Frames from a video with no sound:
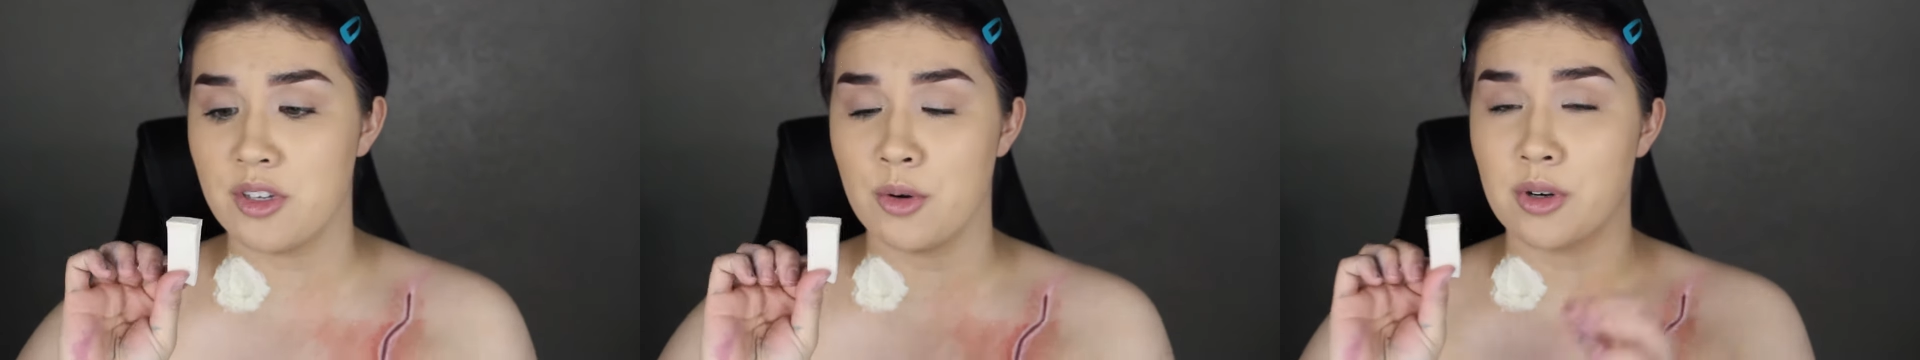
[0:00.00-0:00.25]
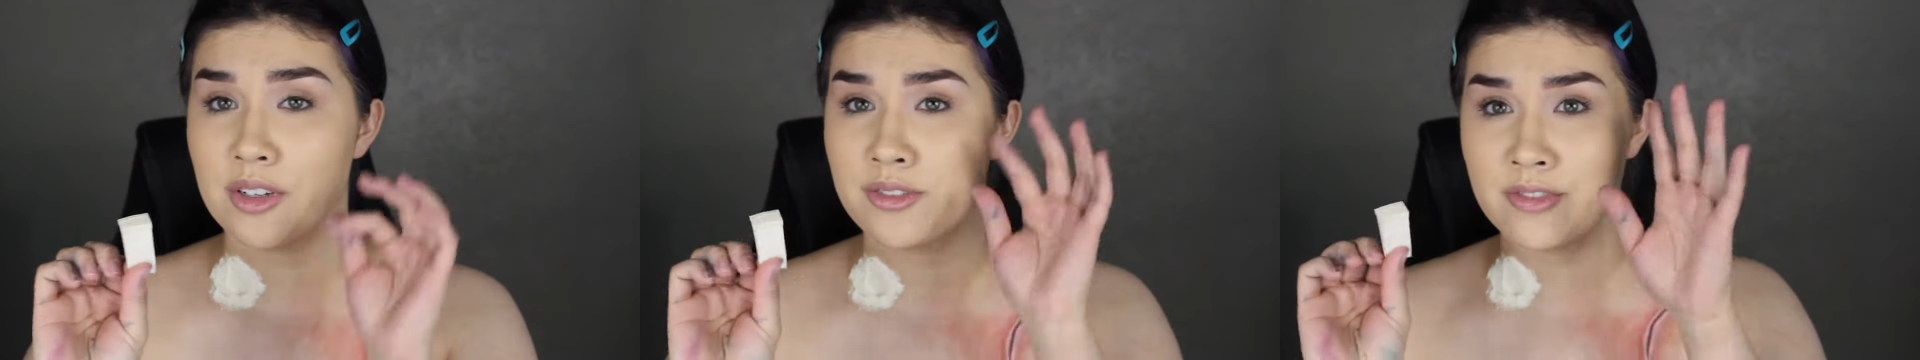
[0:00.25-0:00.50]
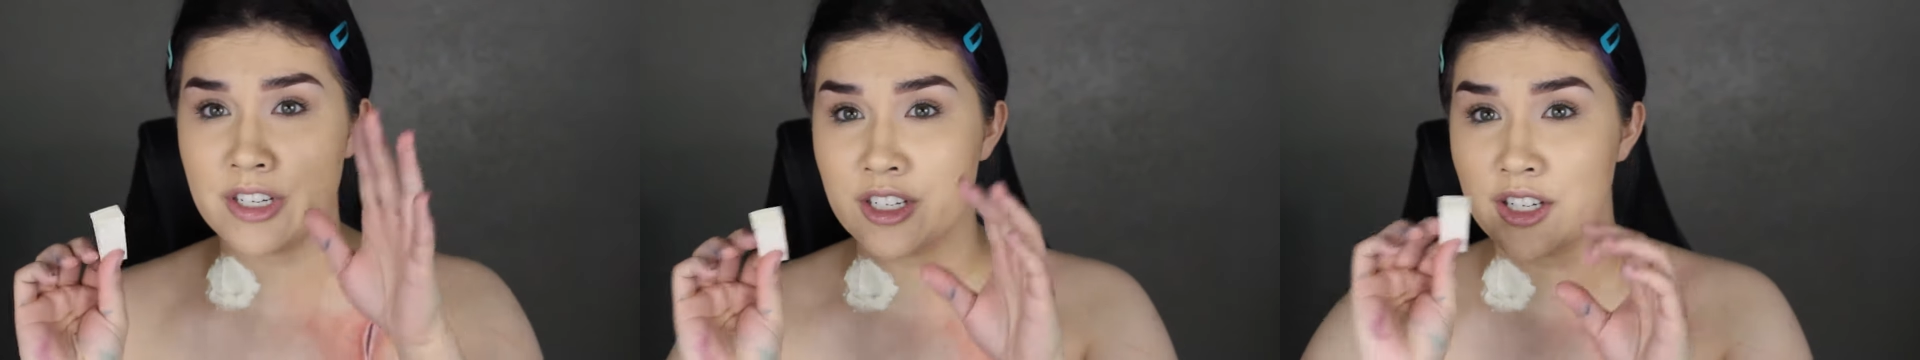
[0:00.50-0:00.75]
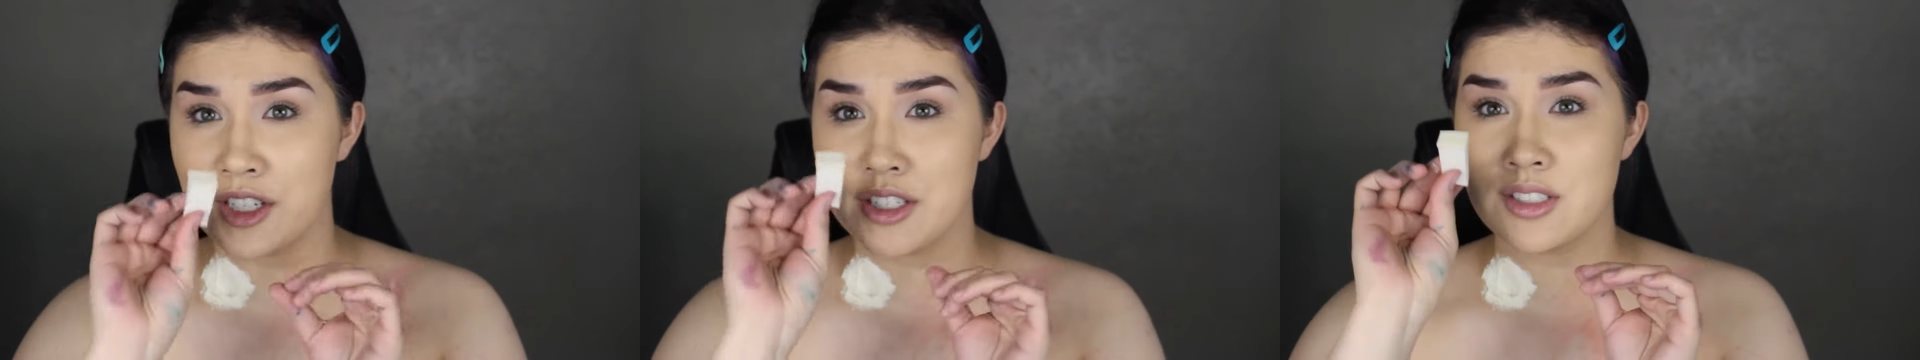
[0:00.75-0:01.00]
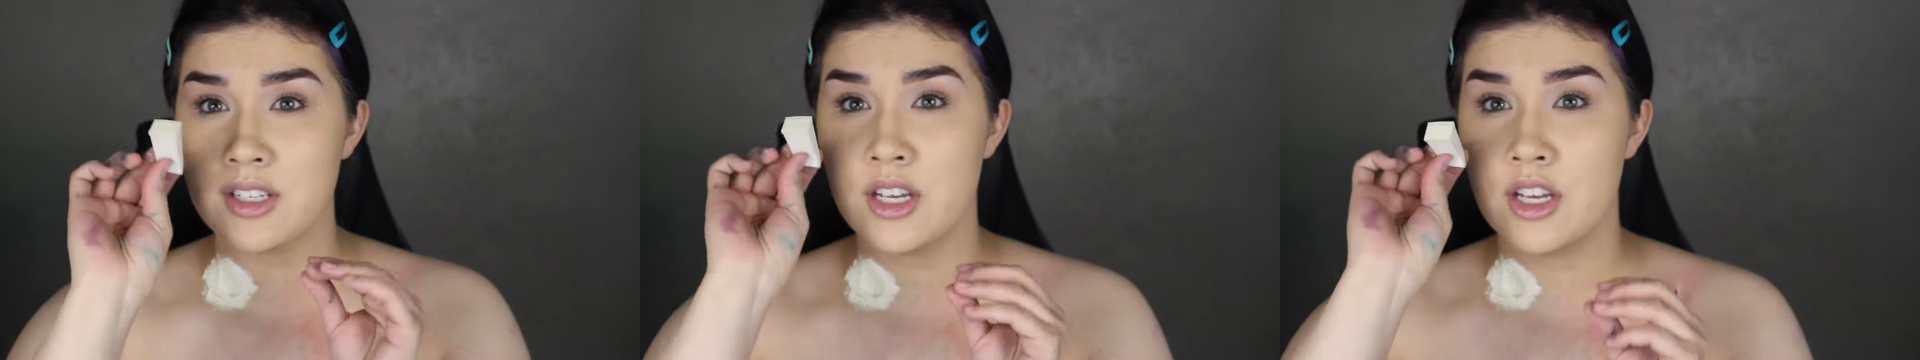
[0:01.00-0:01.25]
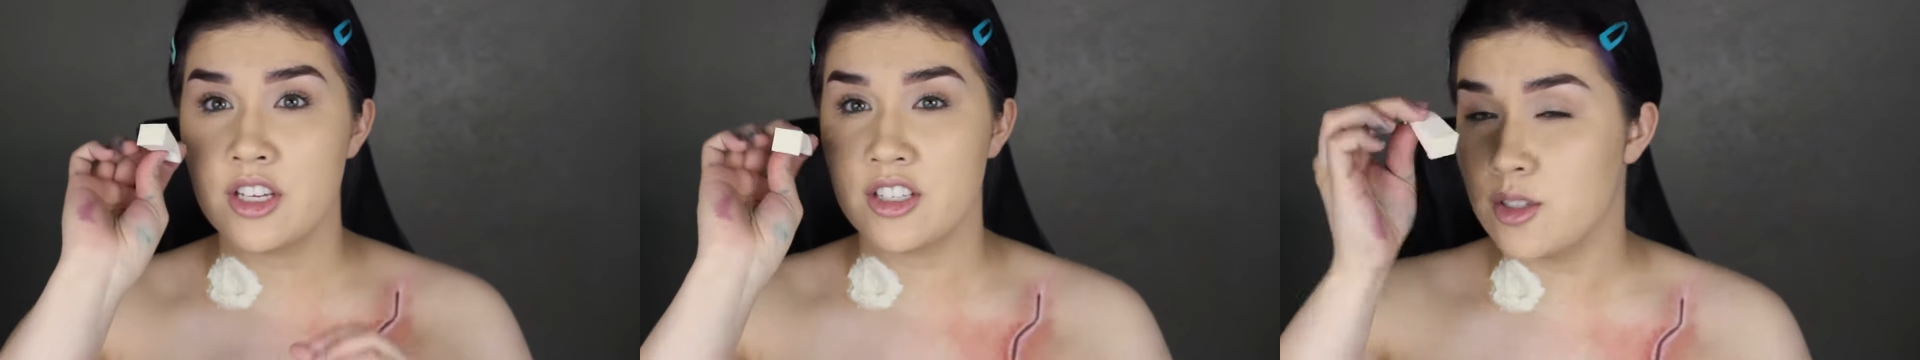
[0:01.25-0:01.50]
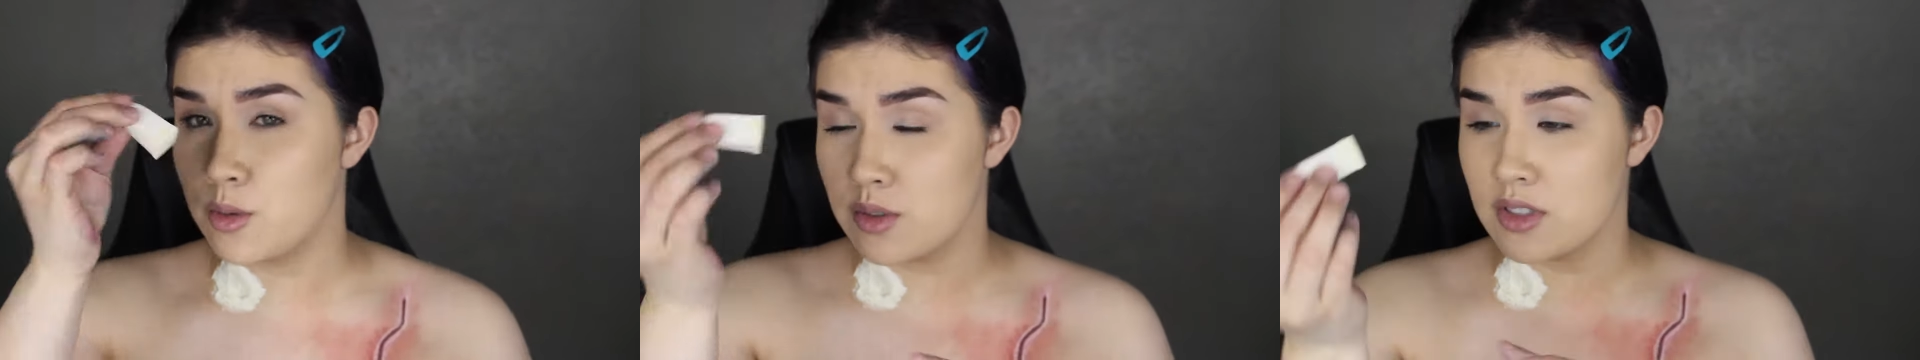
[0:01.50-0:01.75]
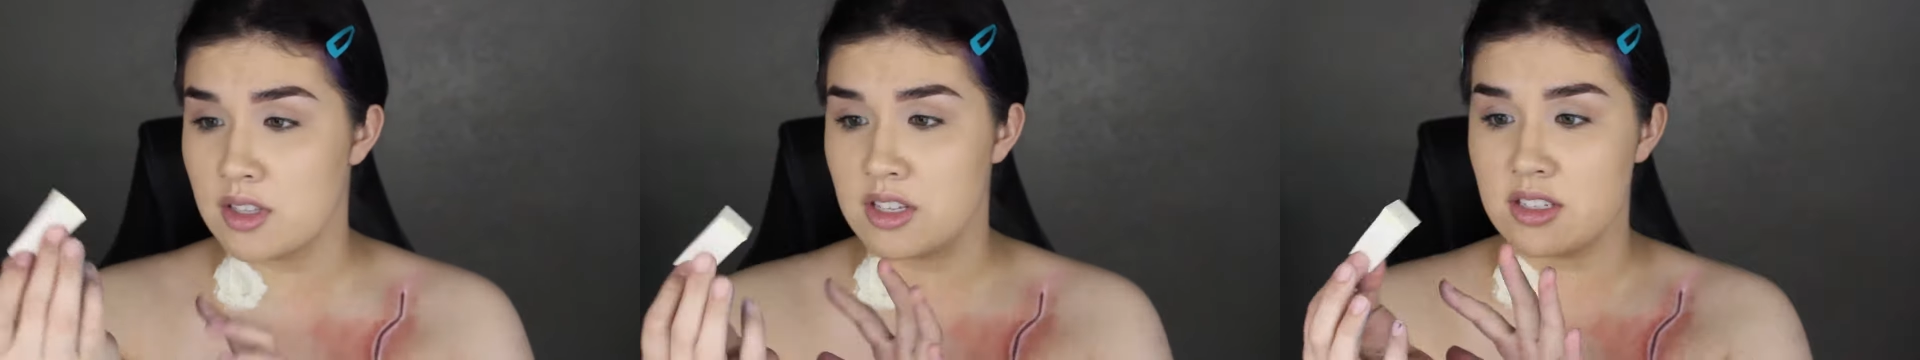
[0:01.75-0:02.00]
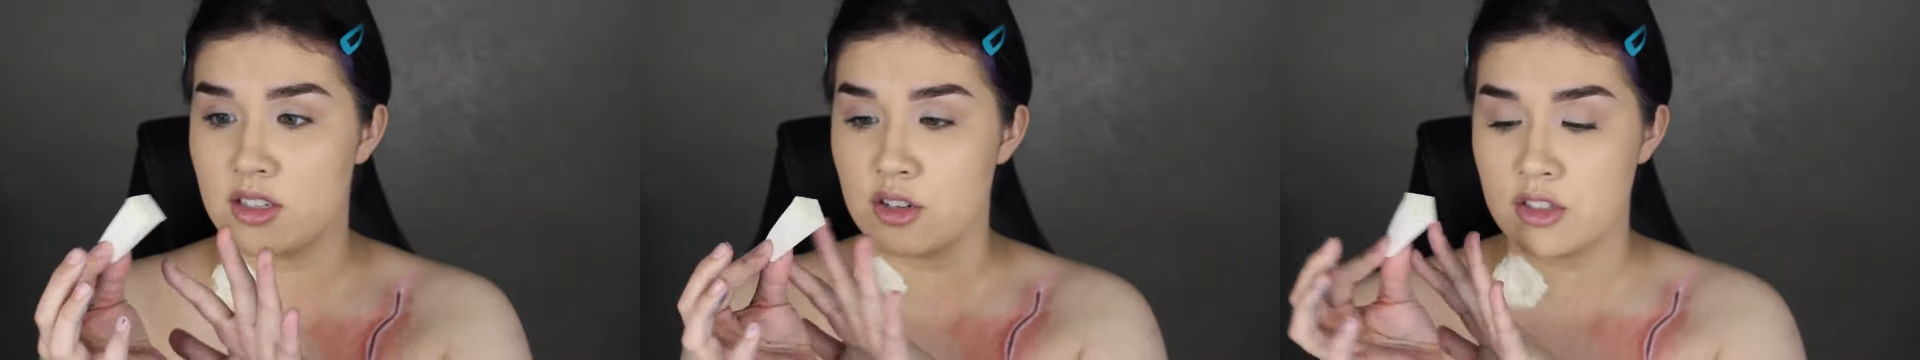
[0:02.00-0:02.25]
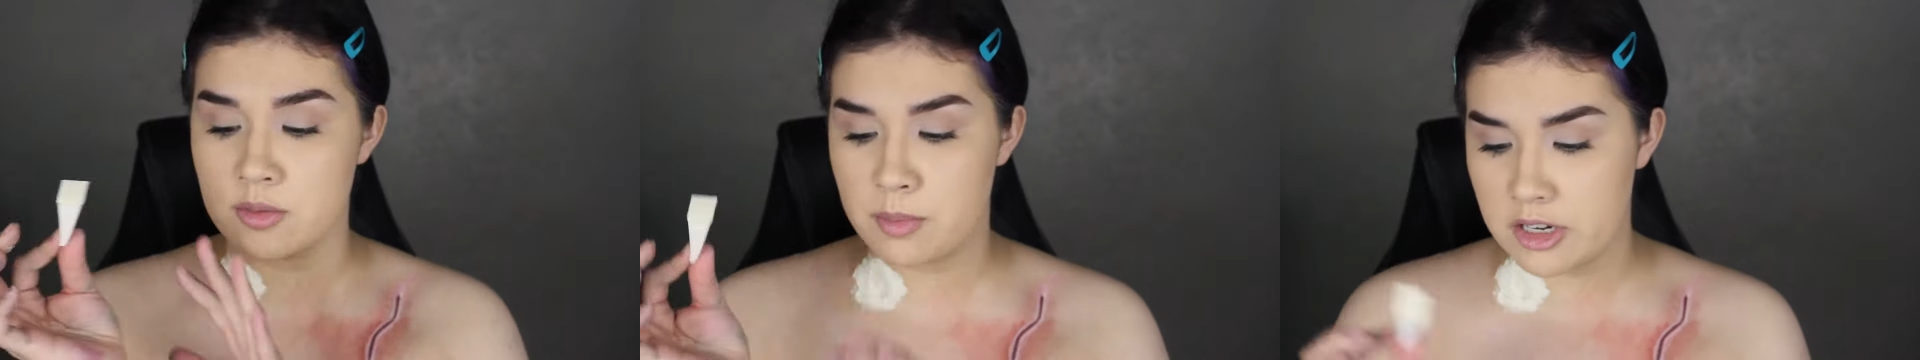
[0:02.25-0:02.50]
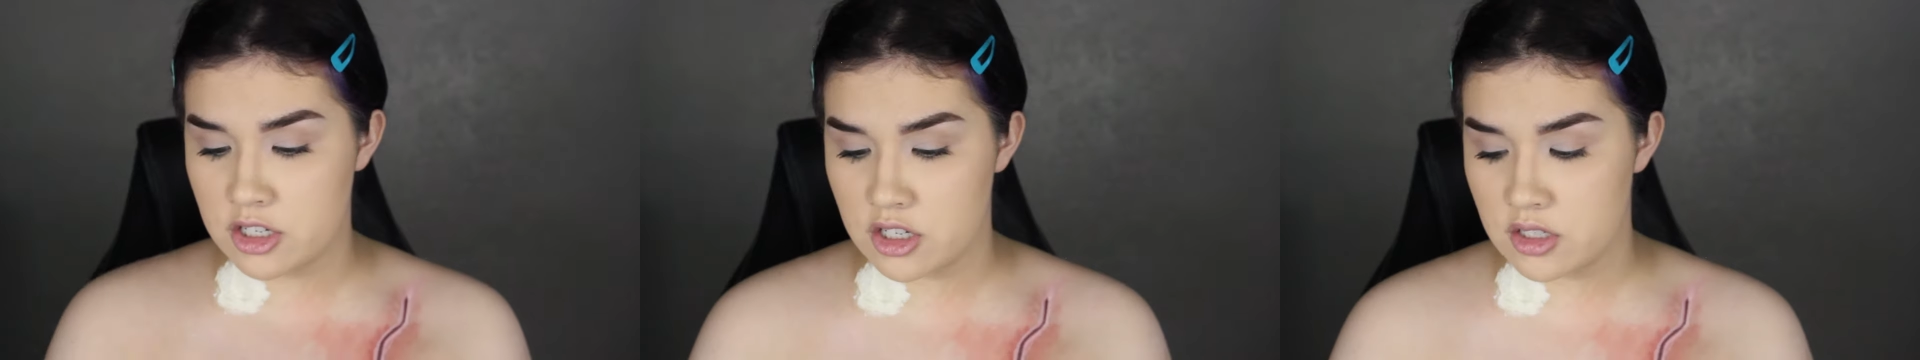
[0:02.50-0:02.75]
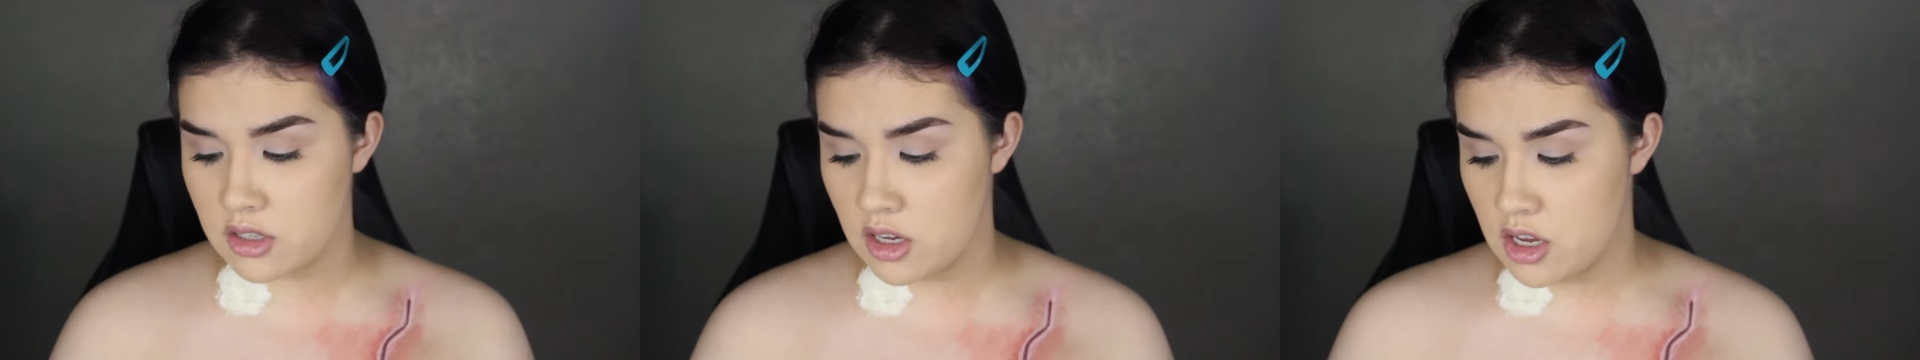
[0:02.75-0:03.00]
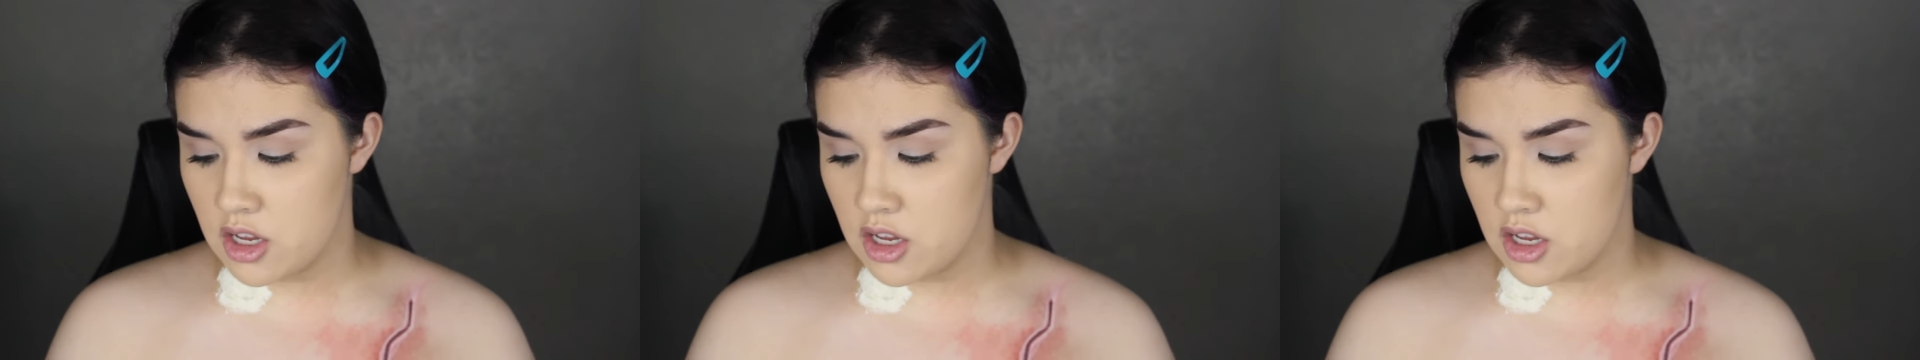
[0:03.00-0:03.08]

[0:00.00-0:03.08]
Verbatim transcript: your fingers, use these little sponges.